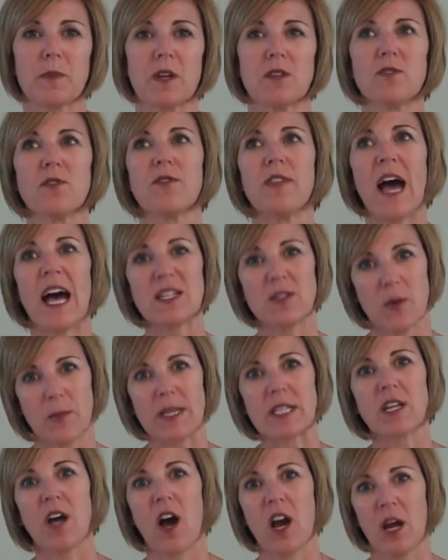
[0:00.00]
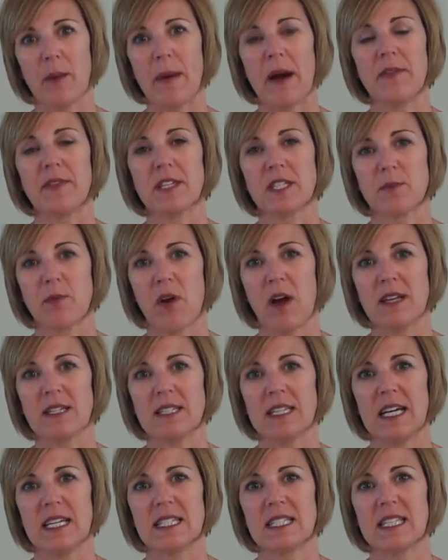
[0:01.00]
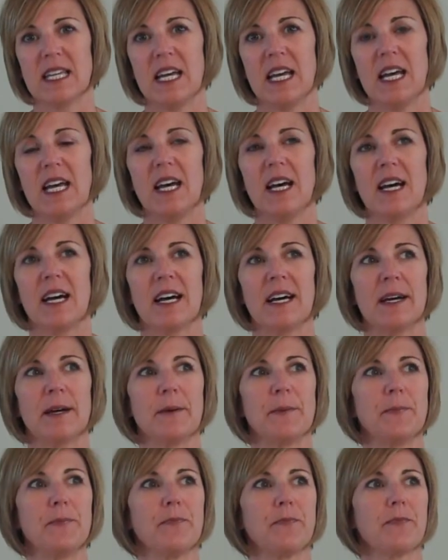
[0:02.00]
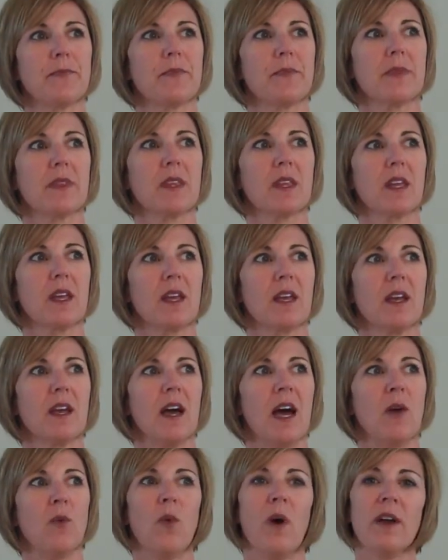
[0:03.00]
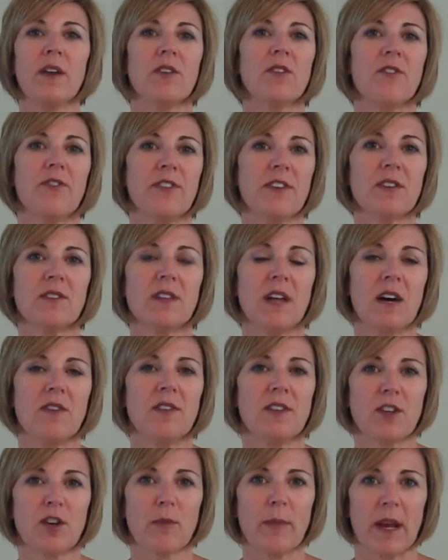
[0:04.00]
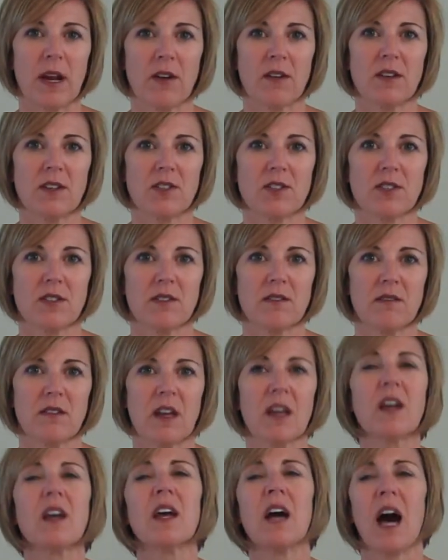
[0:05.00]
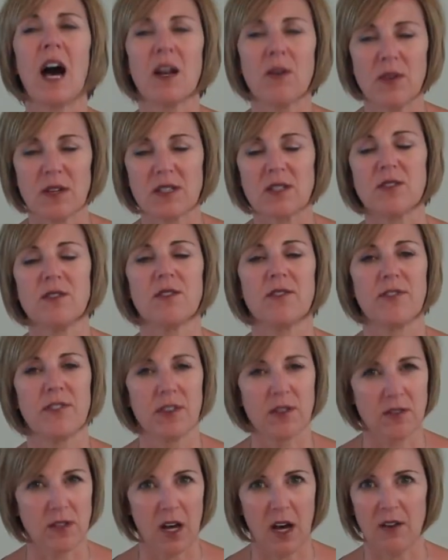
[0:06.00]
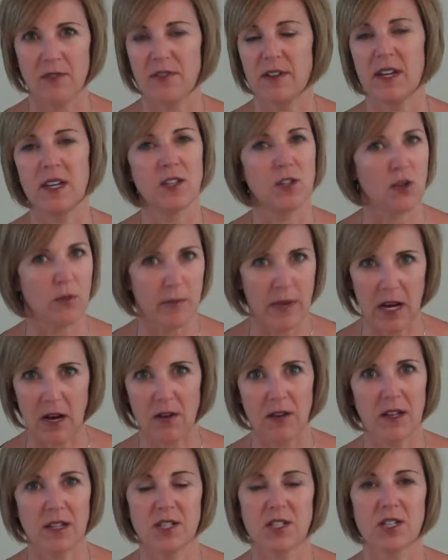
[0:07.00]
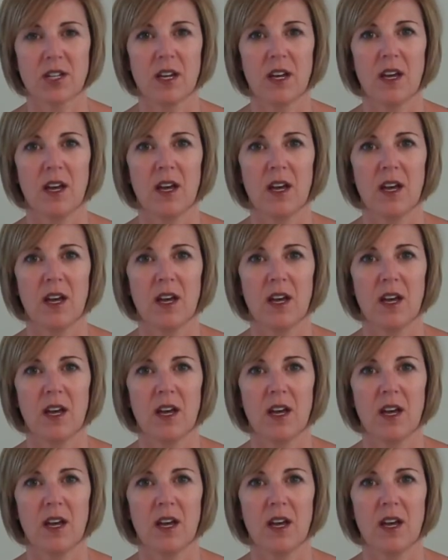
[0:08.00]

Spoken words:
So that's why we talk about this process. I want you to feel love in your marriage. And God wants you to feel love in your marriage.